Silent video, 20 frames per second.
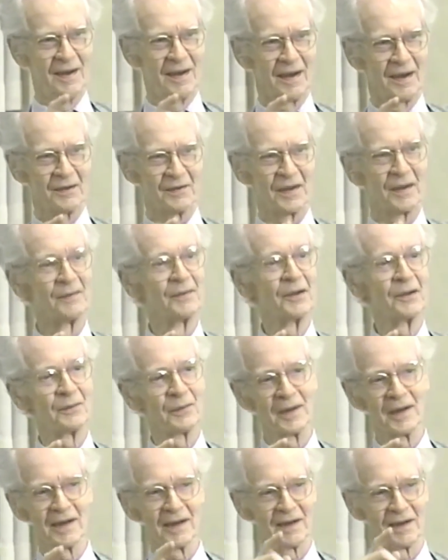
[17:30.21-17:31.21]
and you say, you
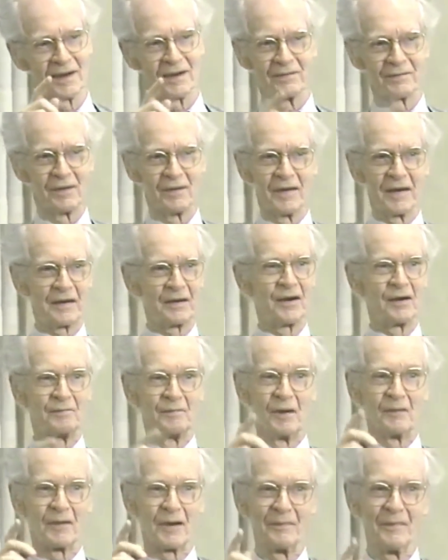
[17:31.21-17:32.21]
really are very good,
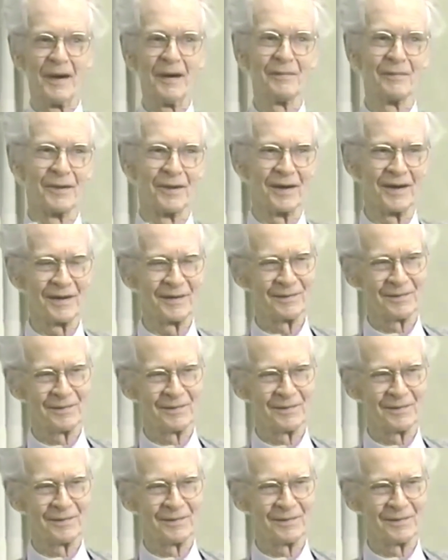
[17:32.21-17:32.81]
but remember,